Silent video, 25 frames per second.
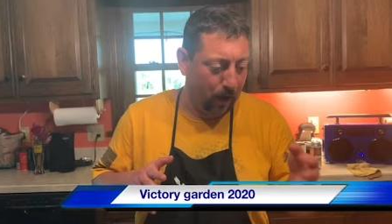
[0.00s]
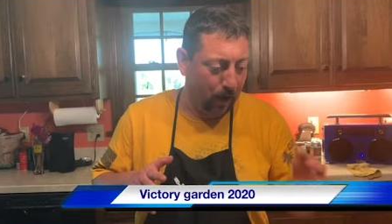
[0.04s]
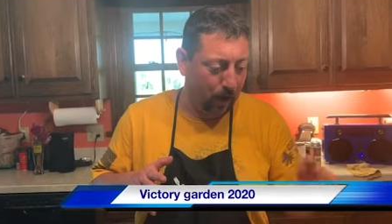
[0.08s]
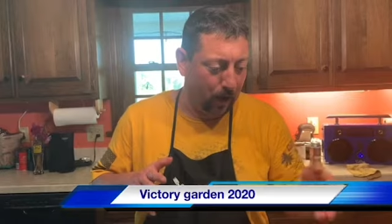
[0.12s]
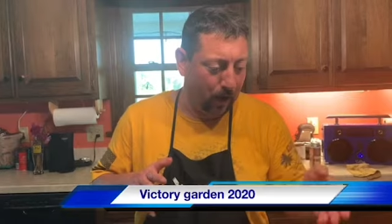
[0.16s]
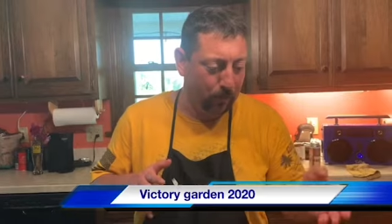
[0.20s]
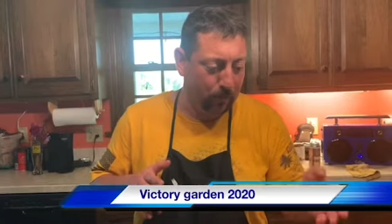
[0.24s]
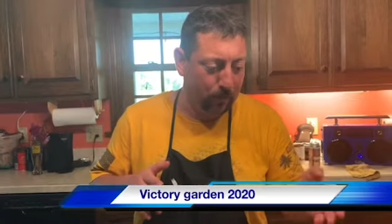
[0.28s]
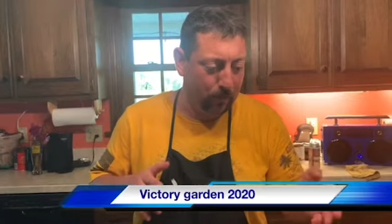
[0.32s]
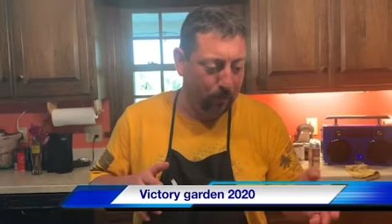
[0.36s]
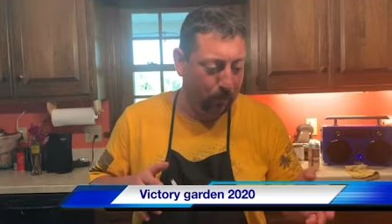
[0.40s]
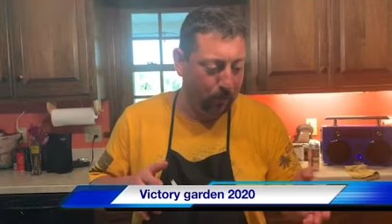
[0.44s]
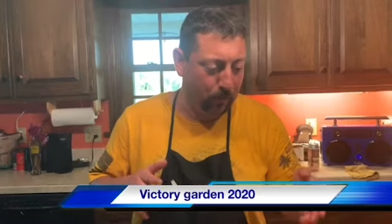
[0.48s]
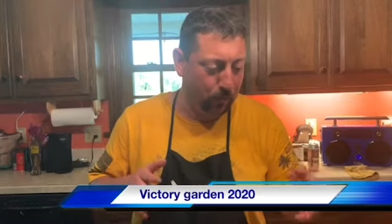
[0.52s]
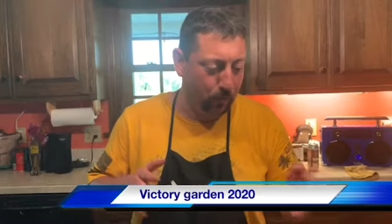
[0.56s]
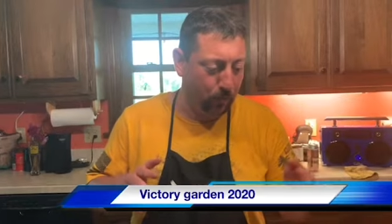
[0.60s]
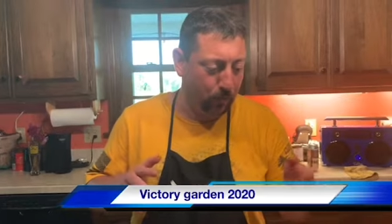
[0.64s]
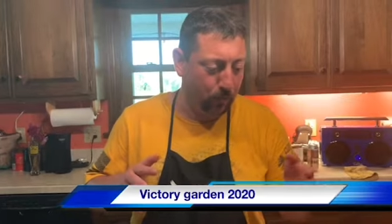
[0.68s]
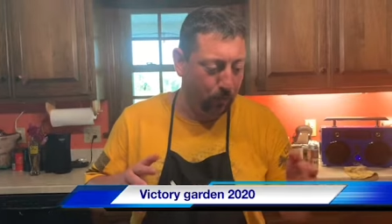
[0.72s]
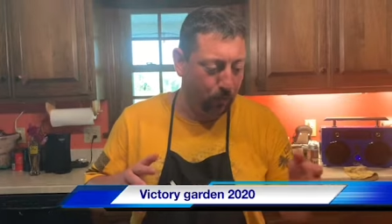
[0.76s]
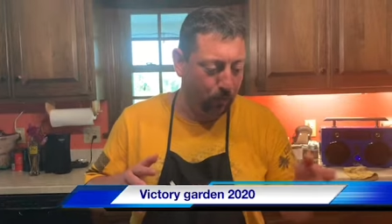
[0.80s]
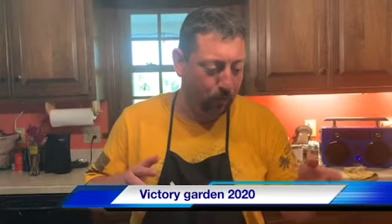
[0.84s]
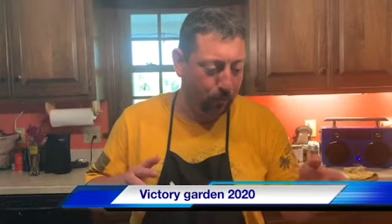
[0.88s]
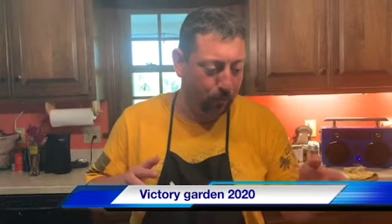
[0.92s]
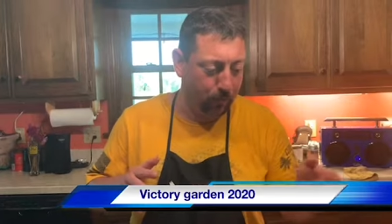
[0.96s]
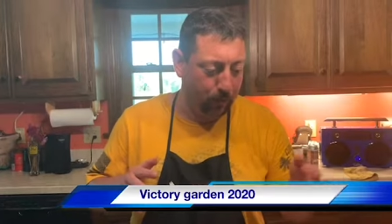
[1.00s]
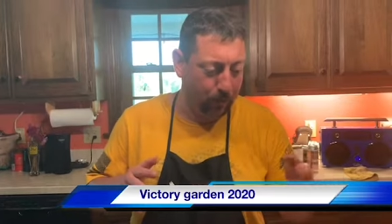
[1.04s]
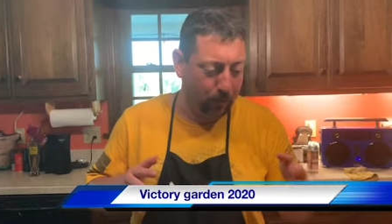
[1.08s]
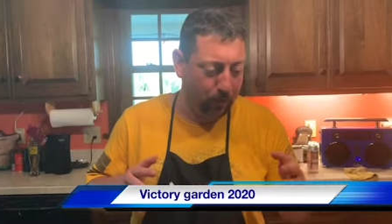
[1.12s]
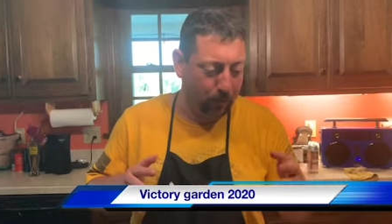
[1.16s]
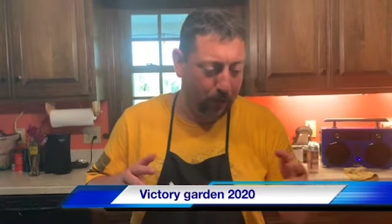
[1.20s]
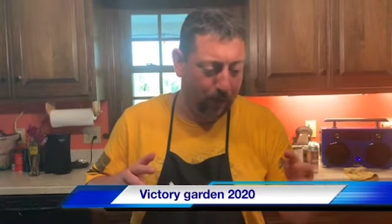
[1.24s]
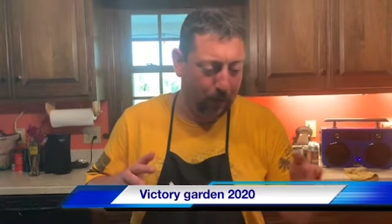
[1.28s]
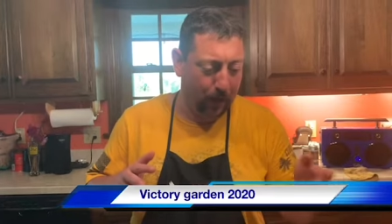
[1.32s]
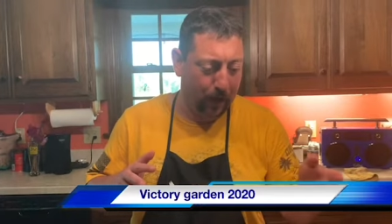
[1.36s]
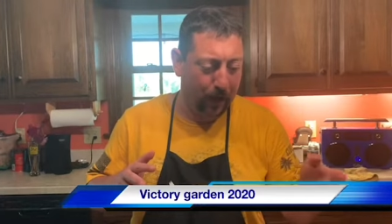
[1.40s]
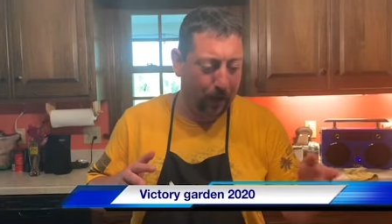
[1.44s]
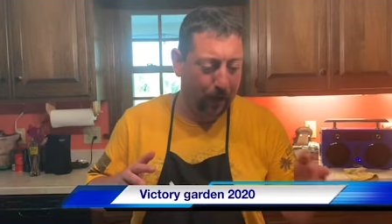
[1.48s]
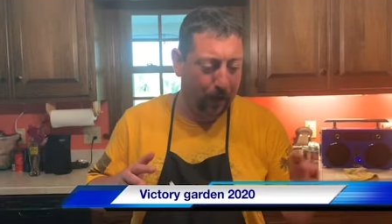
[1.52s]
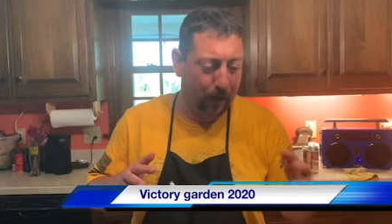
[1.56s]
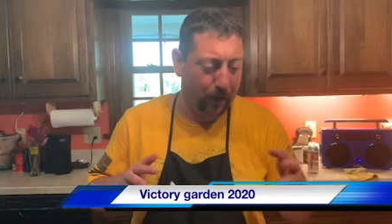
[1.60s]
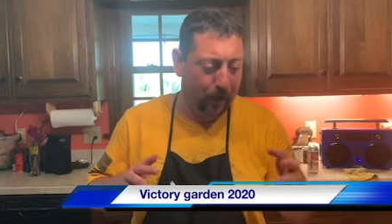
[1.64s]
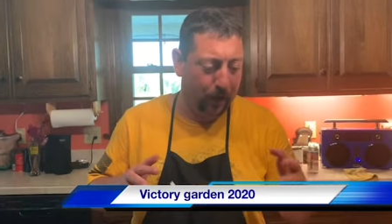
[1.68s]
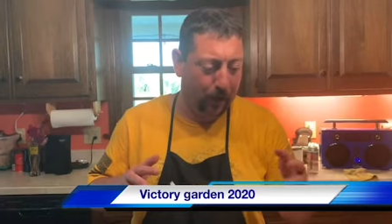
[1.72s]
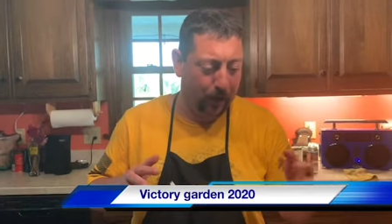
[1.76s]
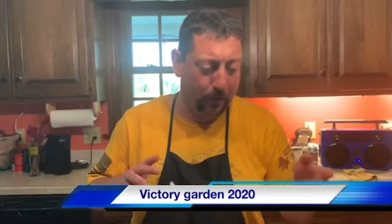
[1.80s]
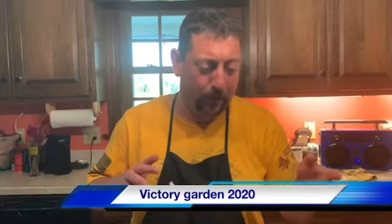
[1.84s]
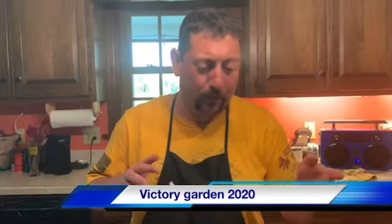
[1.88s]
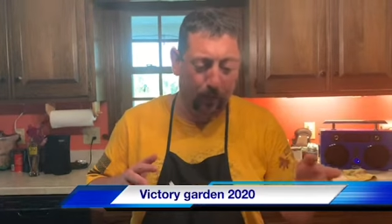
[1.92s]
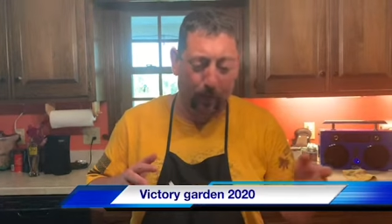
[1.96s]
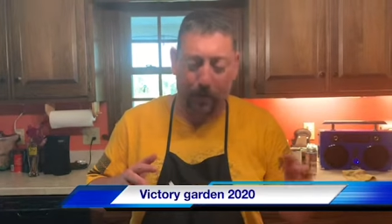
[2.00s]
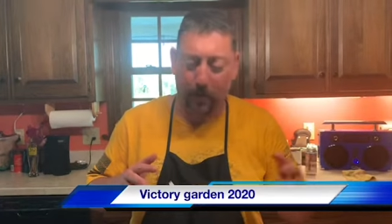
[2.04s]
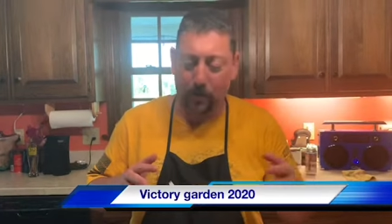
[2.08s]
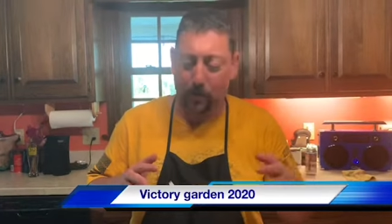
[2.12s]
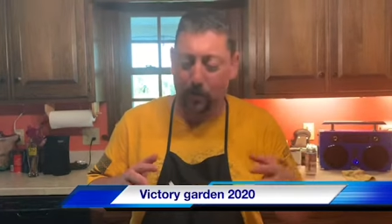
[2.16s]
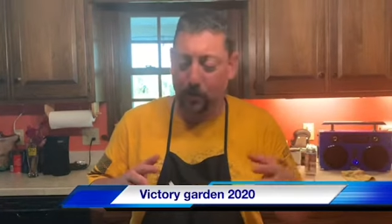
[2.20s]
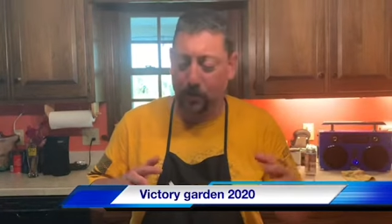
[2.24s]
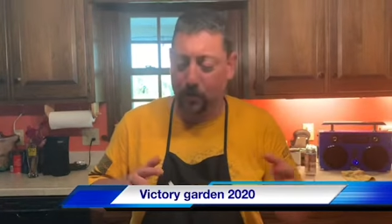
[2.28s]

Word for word: I'm getting as much